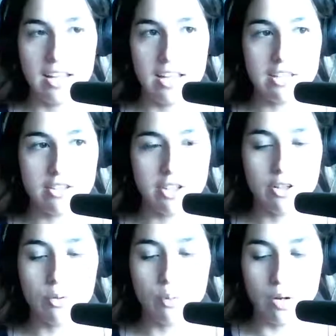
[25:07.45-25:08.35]

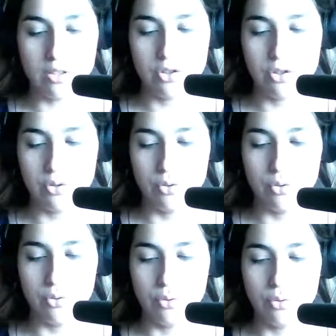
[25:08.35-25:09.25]
doesn't want
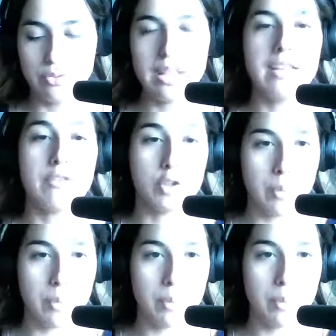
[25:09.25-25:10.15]
to, that he
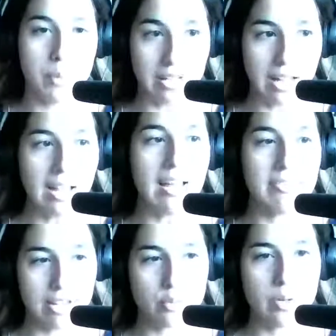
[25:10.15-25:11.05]
respects the reader a lot, and
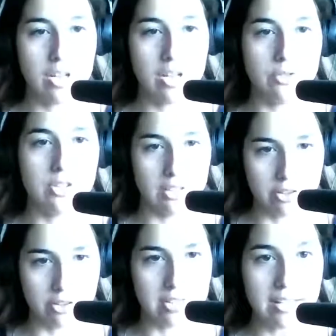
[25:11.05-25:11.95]
that's why he knows it's a
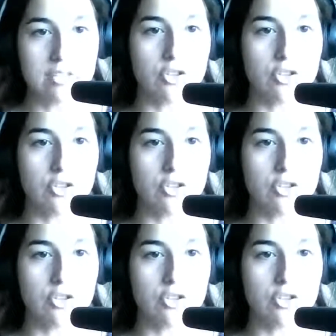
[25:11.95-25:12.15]
little dense,